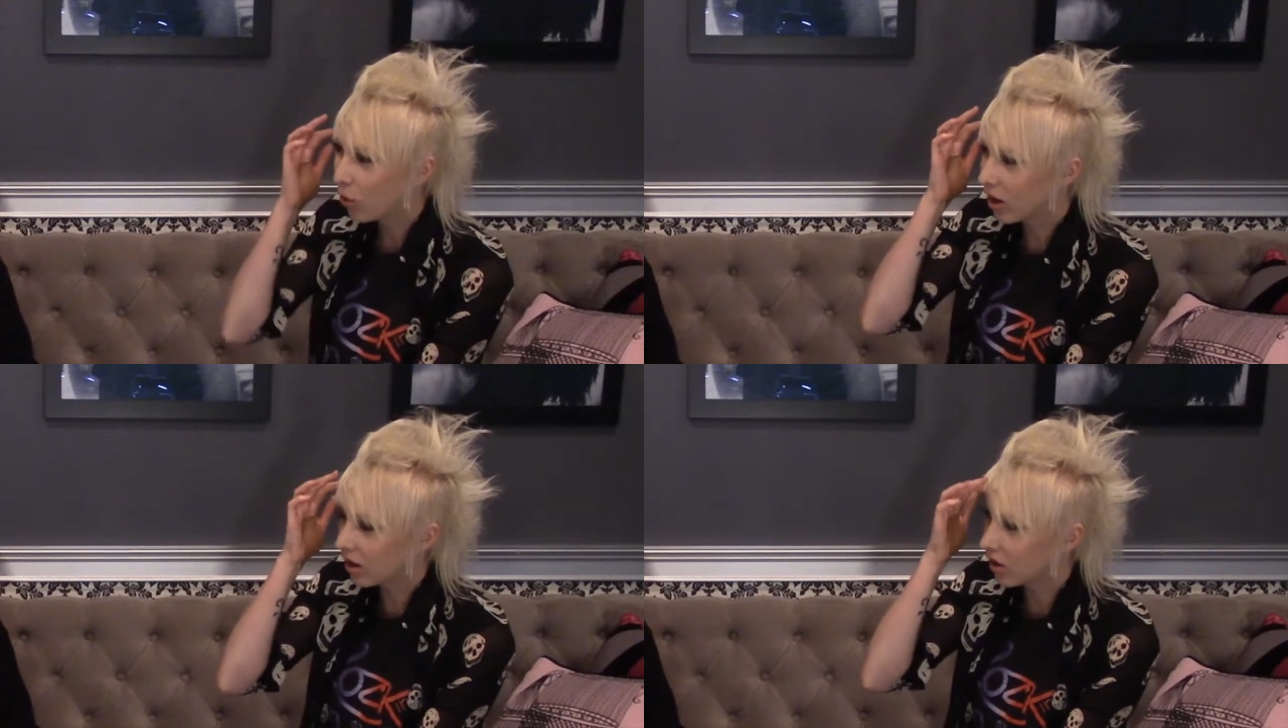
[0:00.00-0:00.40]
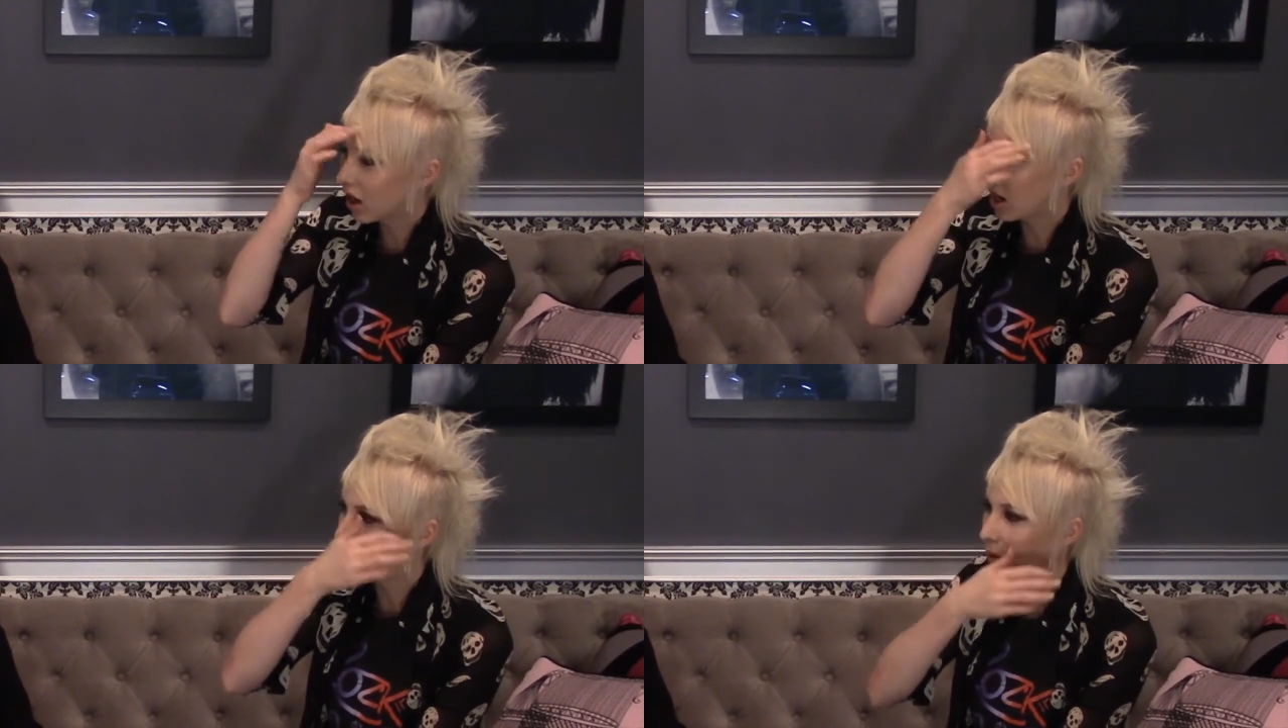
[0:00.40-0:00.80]
well,
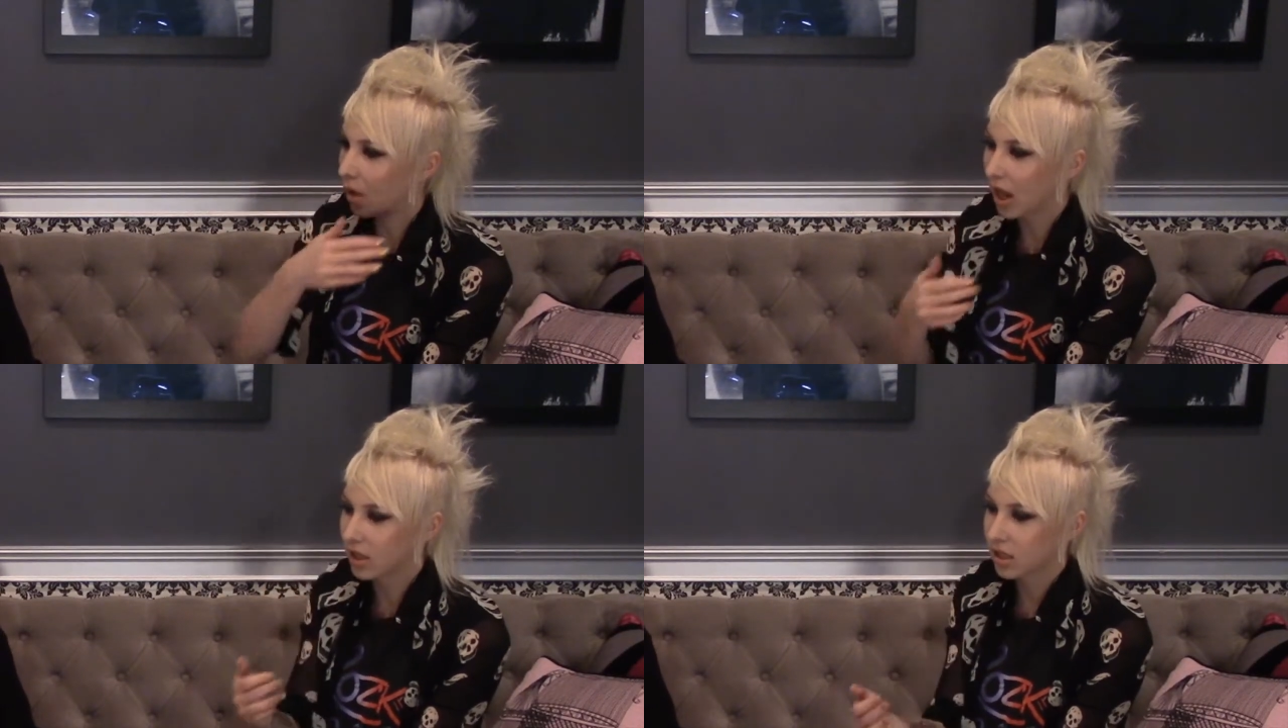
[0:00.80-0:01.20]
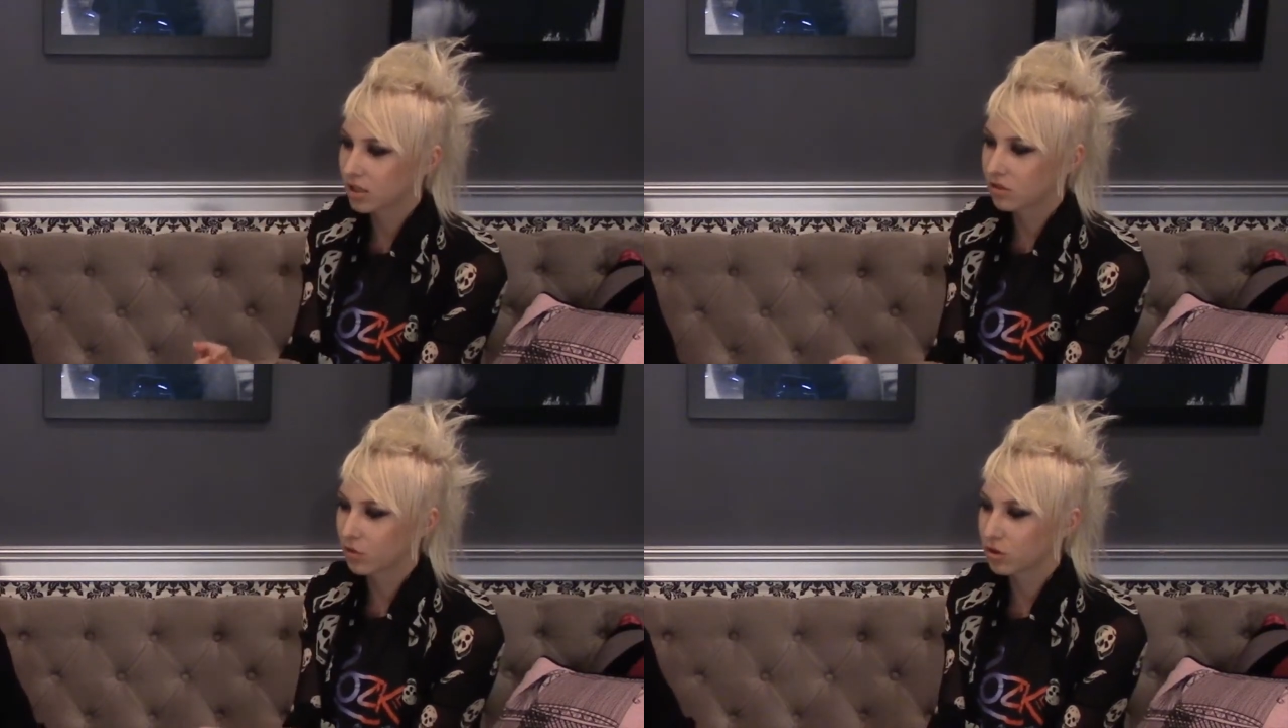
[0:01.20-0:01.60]
um, I think
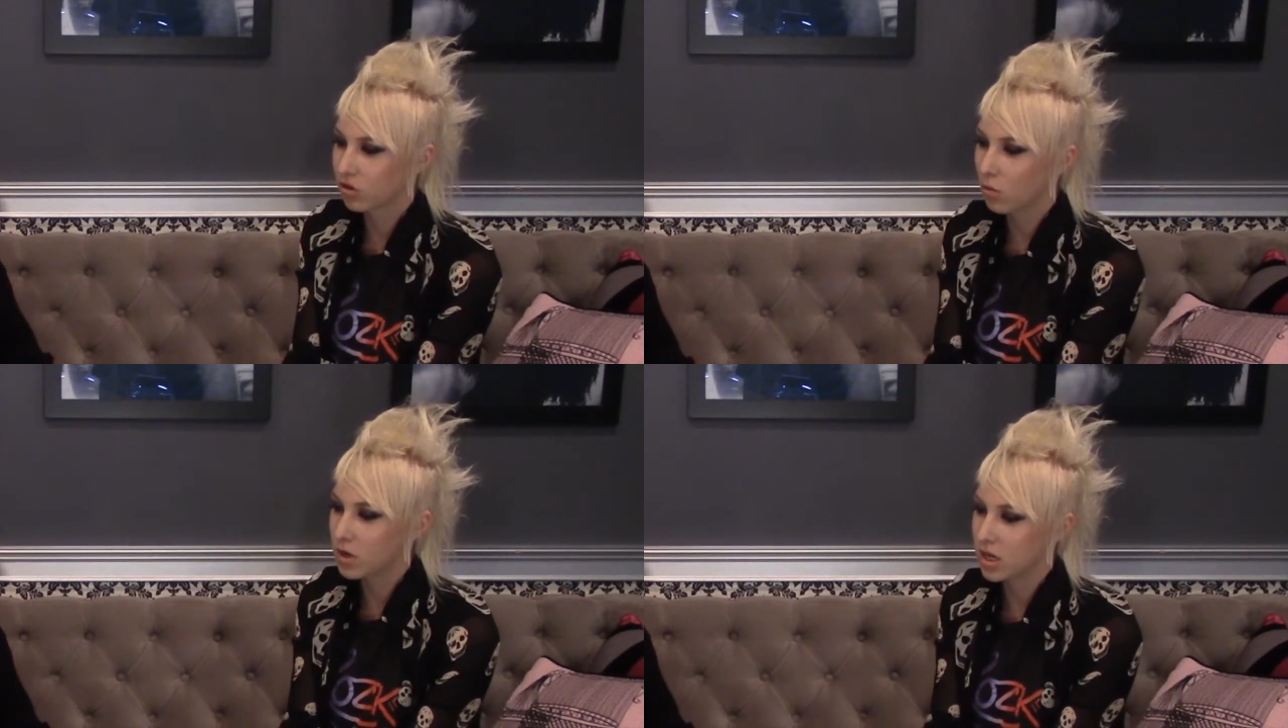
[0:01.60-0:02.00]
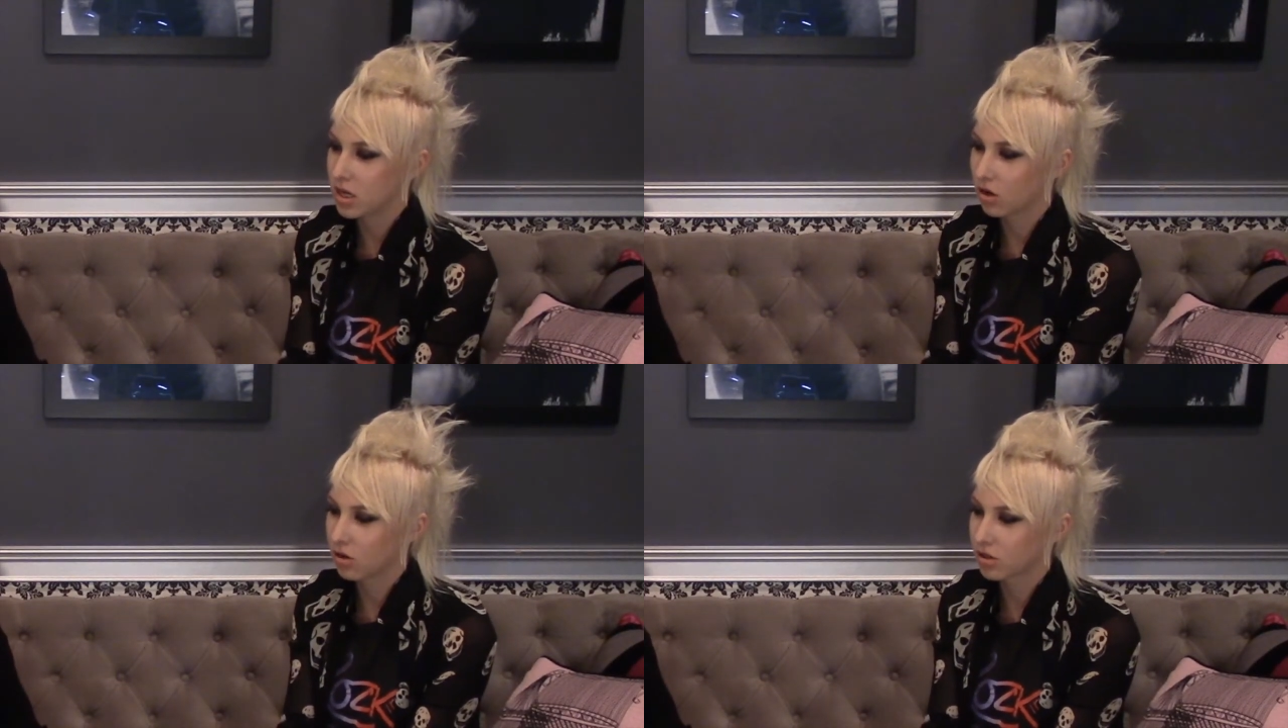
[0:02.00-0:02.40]
for so many
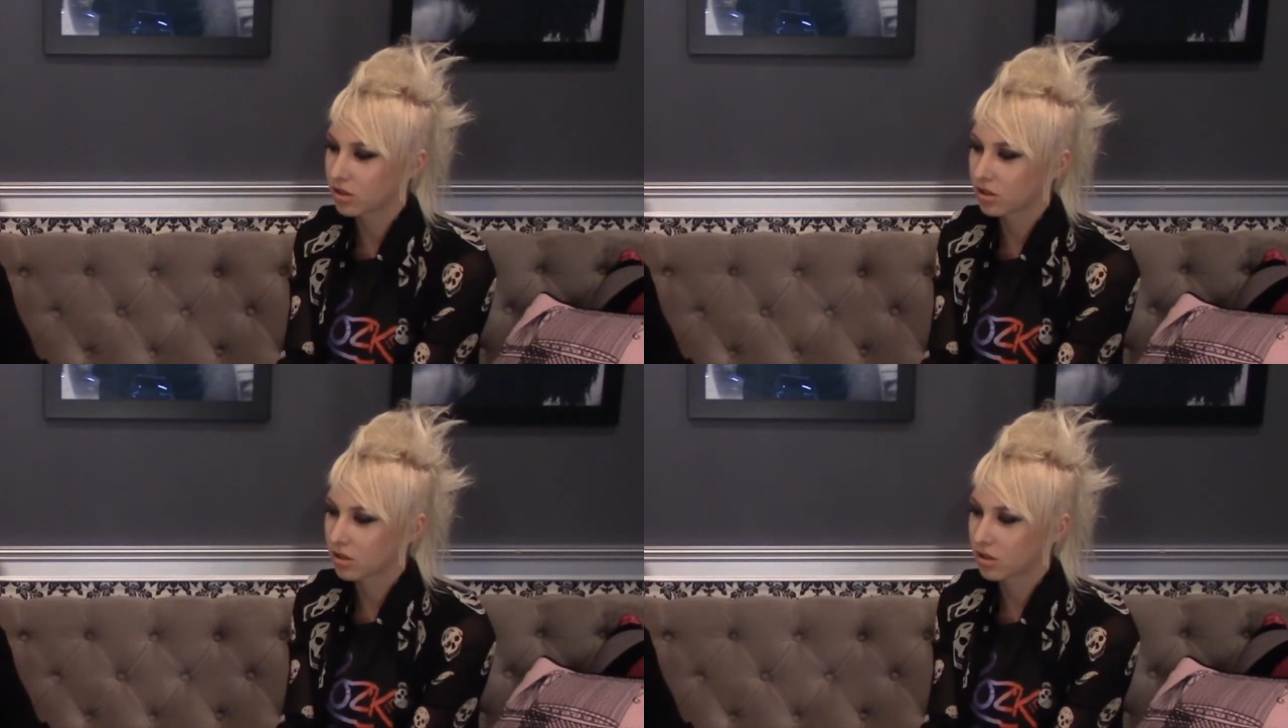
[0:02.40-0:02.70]
years,